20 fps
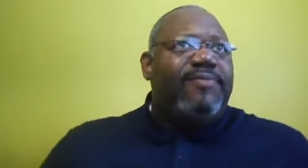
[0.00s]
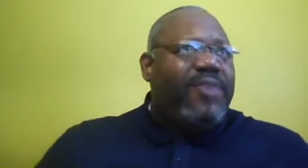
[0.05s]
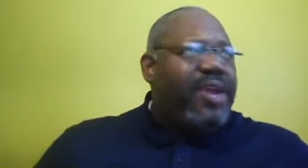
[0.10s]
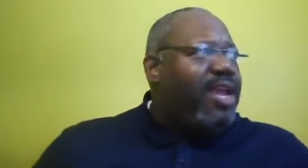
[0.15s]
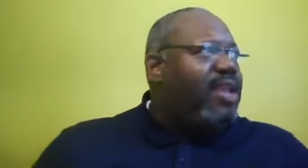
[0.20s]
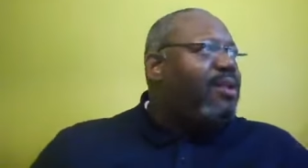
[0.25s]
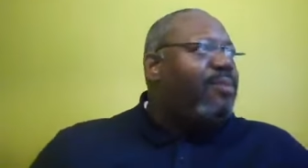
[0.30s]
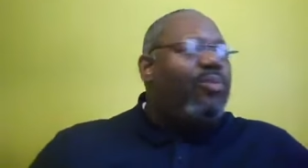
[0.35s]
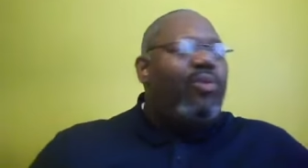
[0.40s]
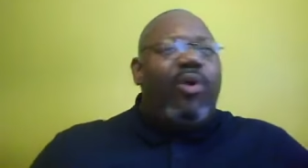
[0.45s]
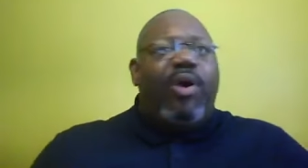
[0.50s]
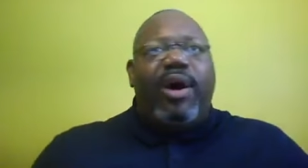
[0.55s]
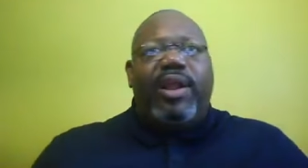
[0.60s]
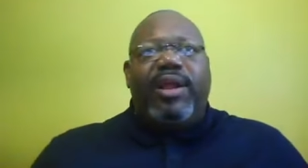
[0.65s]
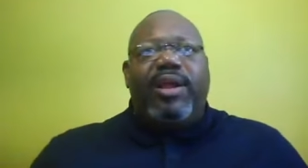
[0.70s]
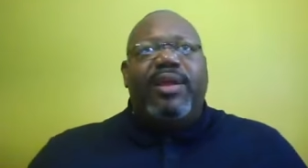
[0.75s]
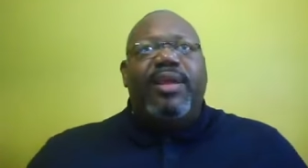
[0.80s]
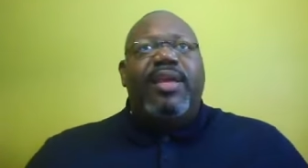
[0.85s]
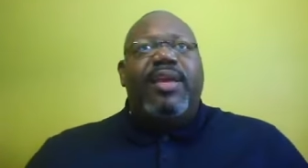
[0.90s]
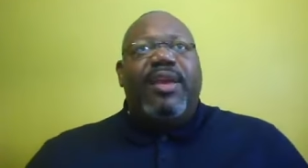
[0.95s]
feeding them
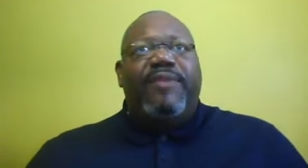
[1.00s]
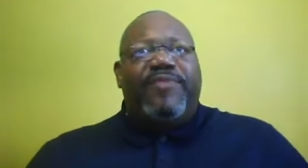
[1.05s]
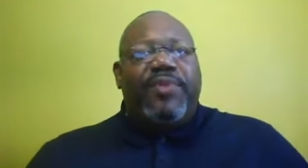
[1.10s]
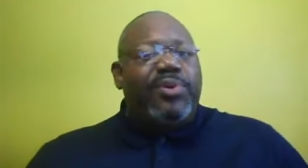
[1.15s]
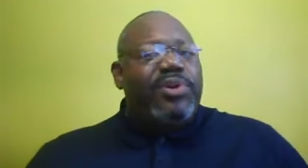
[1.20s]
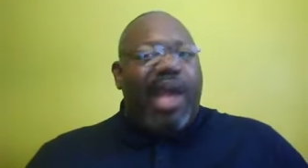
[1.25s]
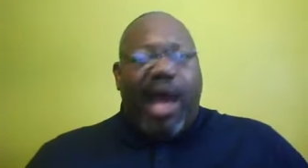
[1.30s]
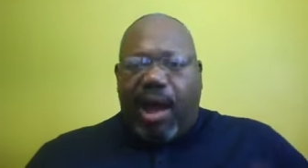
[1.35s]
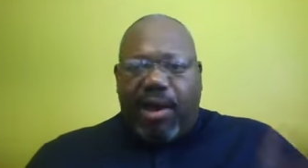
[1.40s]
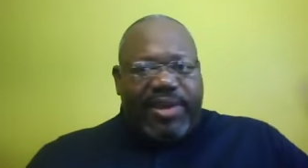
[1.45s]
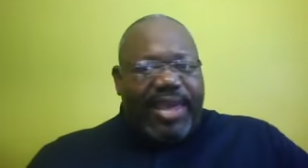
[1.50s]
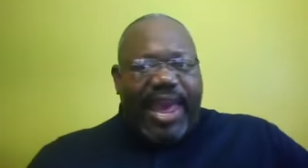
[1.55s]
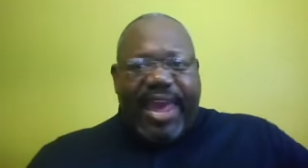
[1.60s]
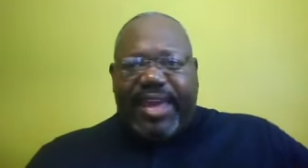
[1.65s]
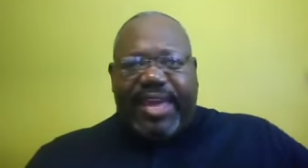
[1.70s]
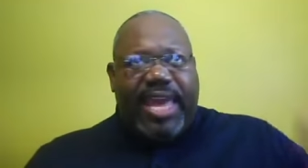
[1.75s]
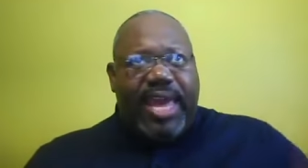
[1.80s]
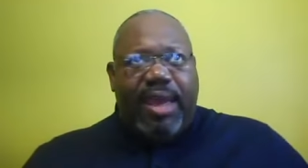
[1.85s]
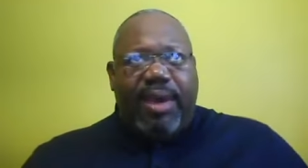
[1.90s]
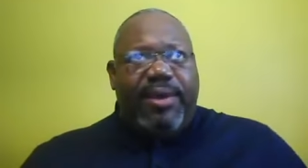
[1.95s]
water. Boo, y'all
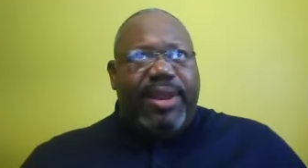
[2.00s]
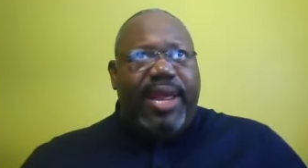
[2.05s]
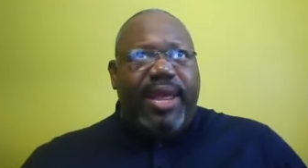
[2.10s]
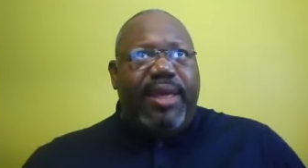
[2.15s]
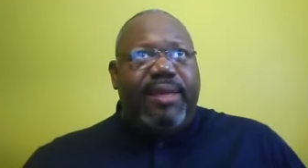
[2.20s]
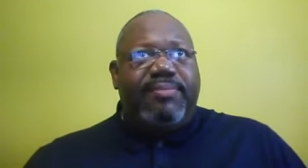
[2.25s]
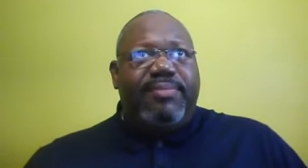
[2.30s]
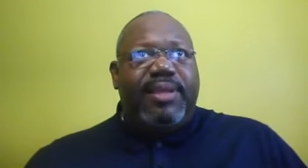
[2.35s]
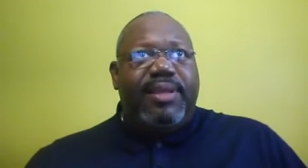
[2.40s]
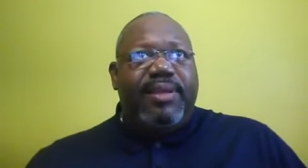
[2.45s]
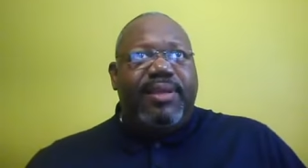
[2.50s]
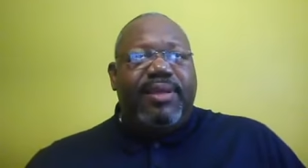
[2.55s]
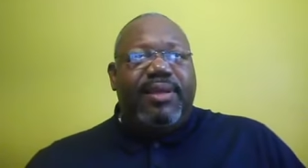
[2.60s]
can't kill them."